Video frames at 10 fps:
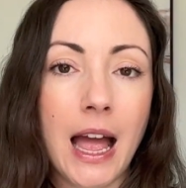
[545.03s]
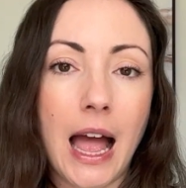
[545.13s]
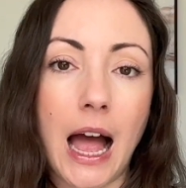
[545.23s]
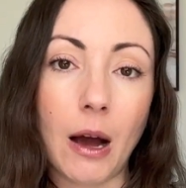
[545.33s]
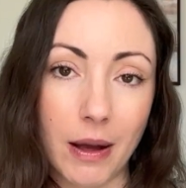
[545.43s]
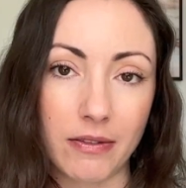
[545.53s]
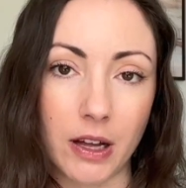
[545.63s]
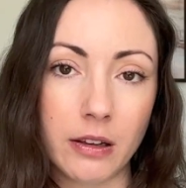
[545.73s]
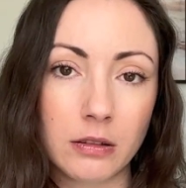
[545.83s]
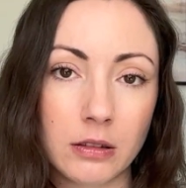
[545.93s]

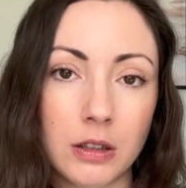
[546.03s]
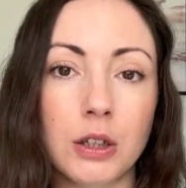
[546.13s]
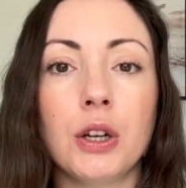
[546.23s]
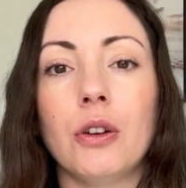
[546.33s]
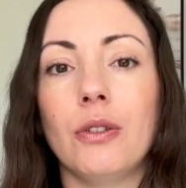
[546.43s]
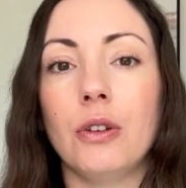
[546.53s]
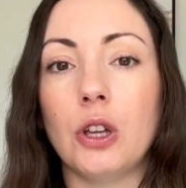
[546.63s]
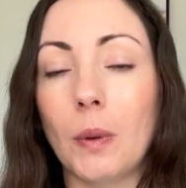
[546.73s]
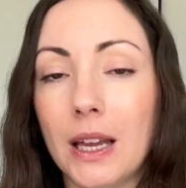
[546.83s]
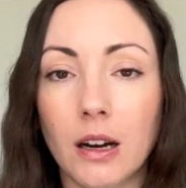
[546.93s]
However,
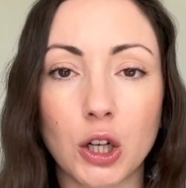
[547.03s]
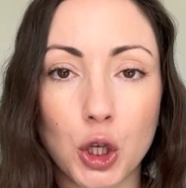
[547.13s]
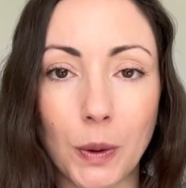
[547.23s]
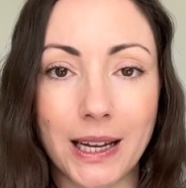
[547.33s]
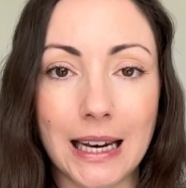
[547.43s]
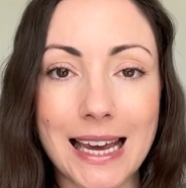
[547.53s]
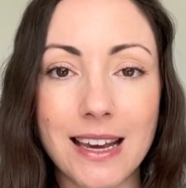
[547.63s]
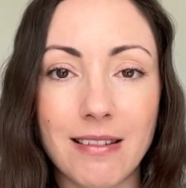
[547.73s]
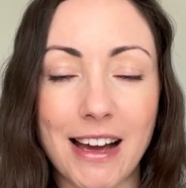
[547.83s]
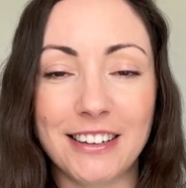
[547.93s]
you eat your lunch
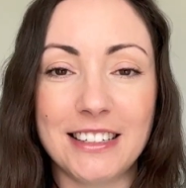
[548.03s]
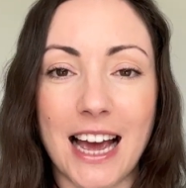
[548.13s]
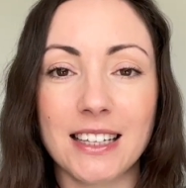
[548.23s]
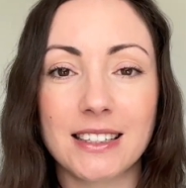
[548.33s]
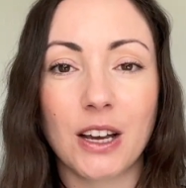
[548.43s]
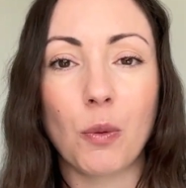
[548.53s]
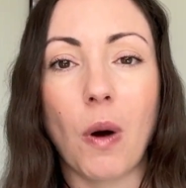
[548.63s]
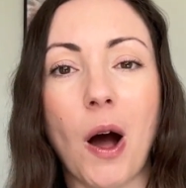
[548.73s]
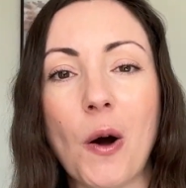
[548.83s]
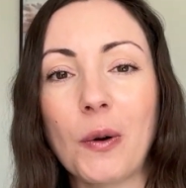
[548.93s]
quickly at your desk
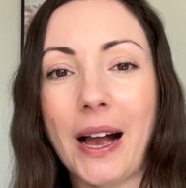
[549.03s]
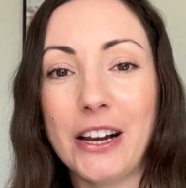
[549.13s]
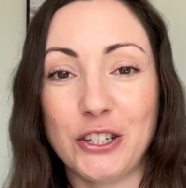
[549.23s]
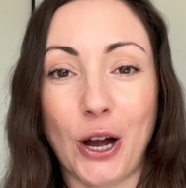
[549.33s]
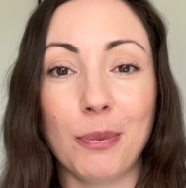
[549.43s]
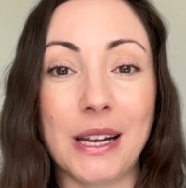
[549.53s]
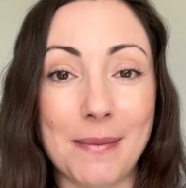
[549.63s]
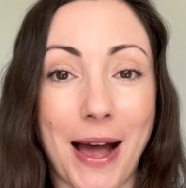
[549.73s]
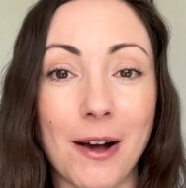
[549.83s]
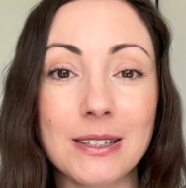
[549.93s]
while catching up on
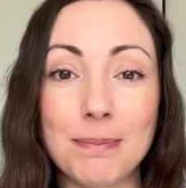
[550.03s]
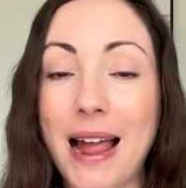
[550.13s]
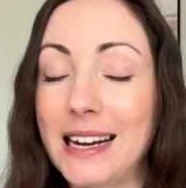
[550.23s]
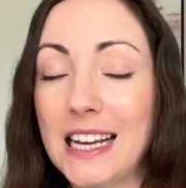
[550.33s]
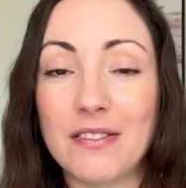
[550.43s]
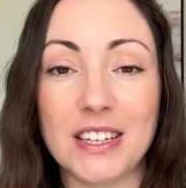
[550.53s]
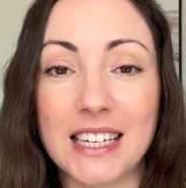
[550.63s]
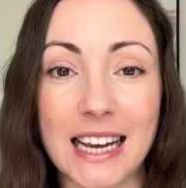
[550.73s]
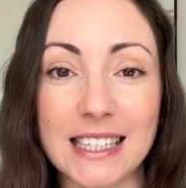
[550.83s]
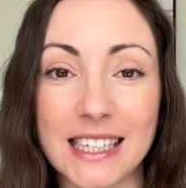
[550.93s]
emails, barely even
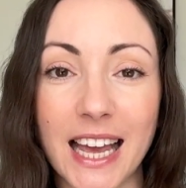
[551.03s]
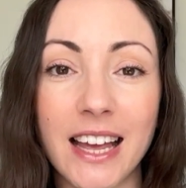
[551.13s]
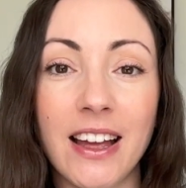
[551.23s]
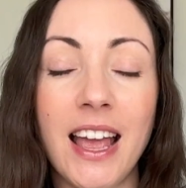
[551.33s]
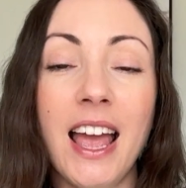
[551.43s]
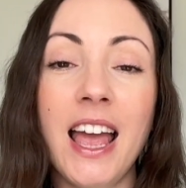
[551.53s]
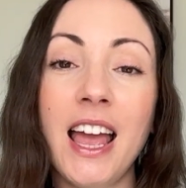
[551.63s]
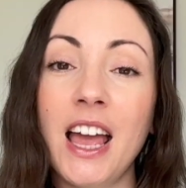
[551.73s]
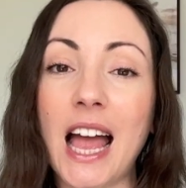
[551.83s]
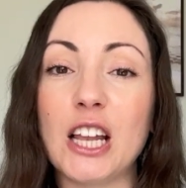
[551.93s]
tasting it,
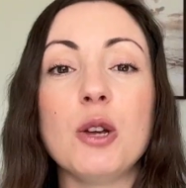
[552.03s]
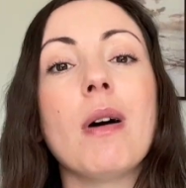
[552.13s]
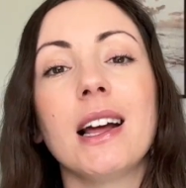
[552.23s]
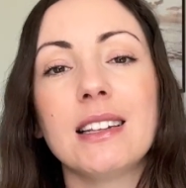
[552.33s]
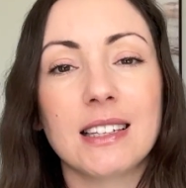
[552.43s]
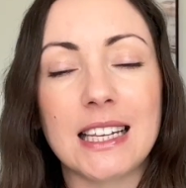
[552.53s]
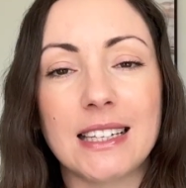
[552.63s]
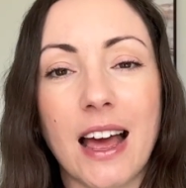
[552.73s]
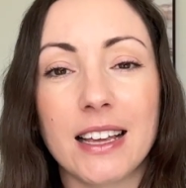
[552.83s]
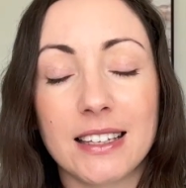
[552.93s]
and you mindlessly
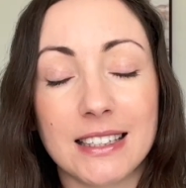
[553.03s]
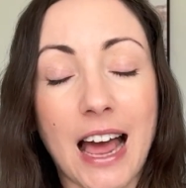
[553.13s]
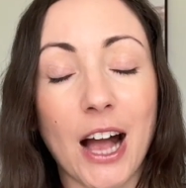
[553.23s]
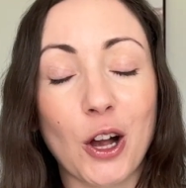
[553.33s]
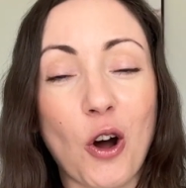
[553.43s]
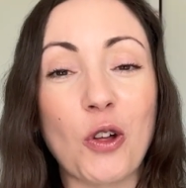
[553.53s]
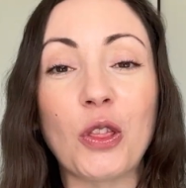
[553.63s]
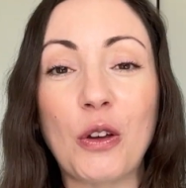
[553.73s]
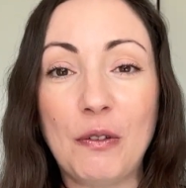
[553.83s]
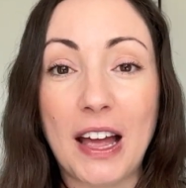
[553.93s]
snack
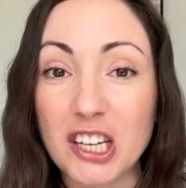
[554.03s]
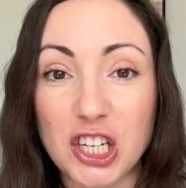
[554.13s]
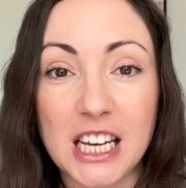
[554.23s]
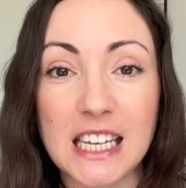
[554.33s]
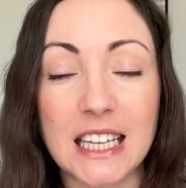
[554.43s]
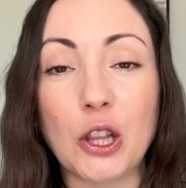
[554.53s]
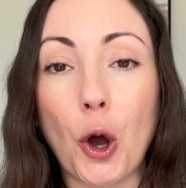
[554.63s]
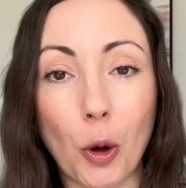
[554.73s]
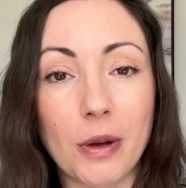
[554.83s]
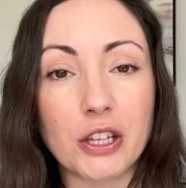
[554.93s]
on the veggies and the
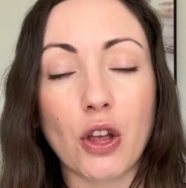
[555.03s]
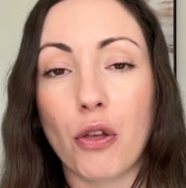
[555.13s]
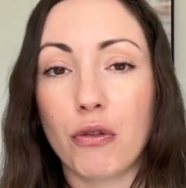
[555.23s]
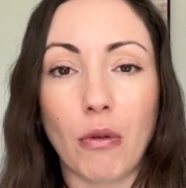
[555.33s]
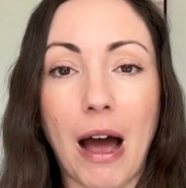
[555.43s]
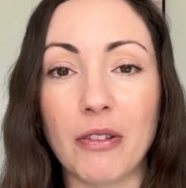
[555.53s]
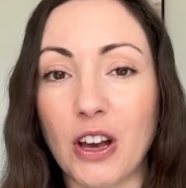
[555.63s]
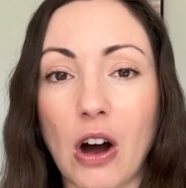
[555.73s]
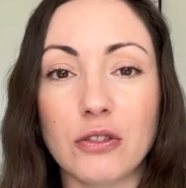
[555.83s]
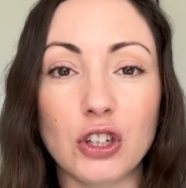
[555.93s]
hummus throughout the
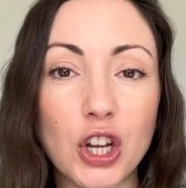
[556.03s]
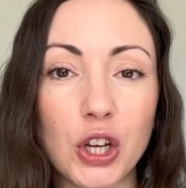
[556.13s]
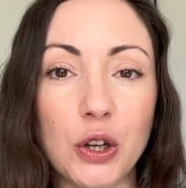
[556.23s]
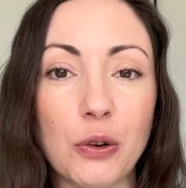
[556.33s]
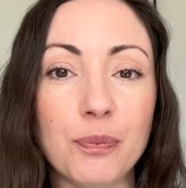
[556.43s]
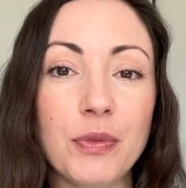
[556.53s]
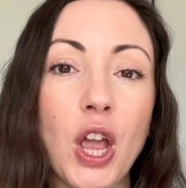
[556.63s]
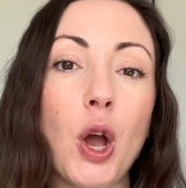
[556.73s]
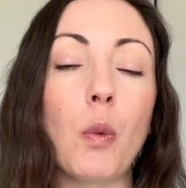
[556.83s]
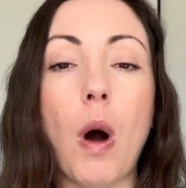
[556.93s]
afternoon
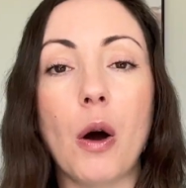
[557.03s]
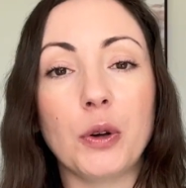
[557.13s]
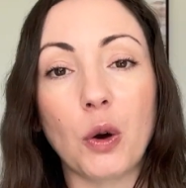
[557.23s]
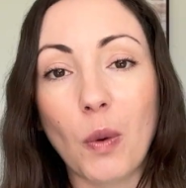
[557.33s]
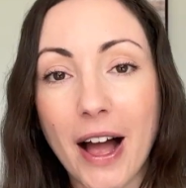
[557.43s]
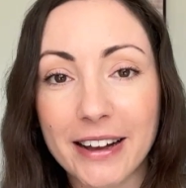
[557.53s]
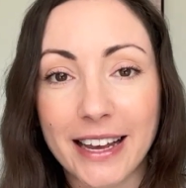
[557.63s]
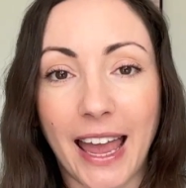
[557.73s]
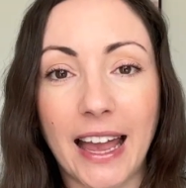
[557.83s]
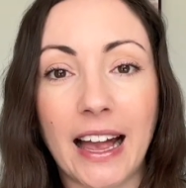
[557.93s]
while you're
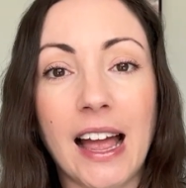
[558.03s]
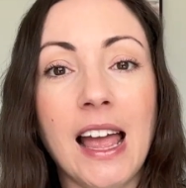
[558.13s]
working,